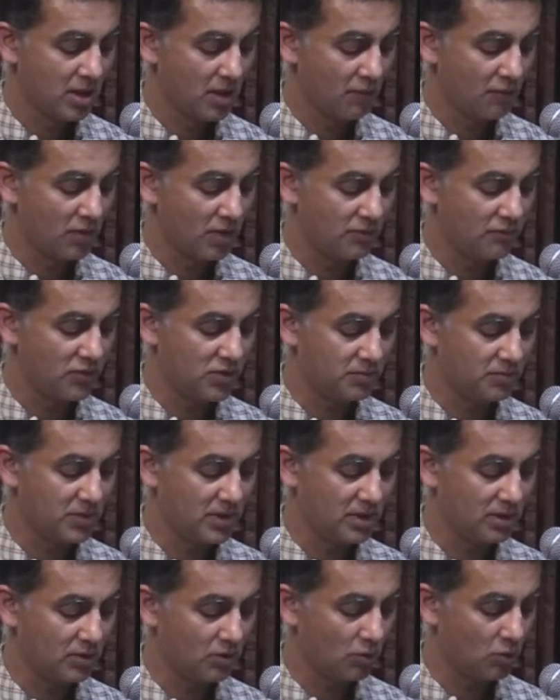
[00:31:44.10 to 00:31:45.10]
By
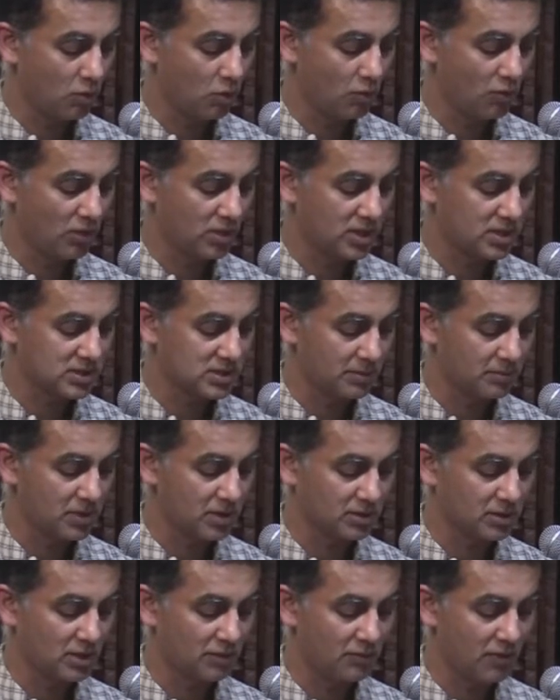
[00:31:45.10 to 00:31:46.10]
weeping over his
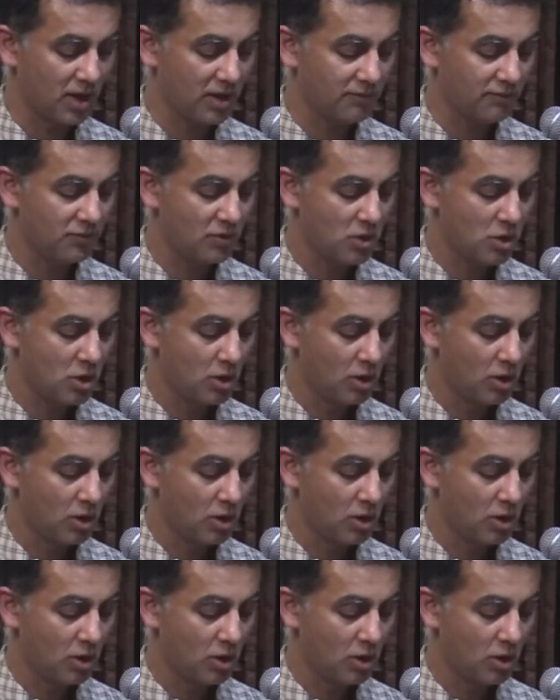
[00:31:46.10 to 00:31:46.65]
abducted wife,